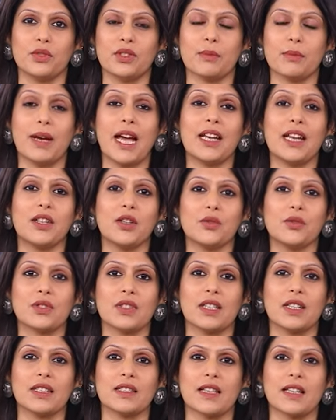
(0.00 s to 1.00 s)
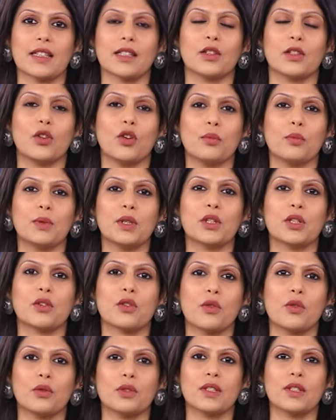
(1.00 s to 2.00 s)
The bad news is that global
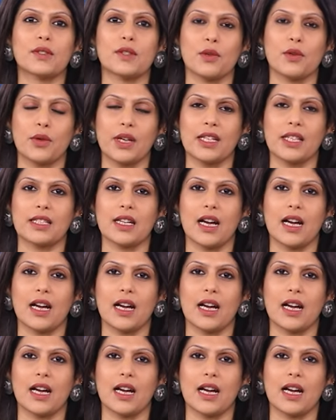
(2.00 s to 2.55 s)
growth is slowing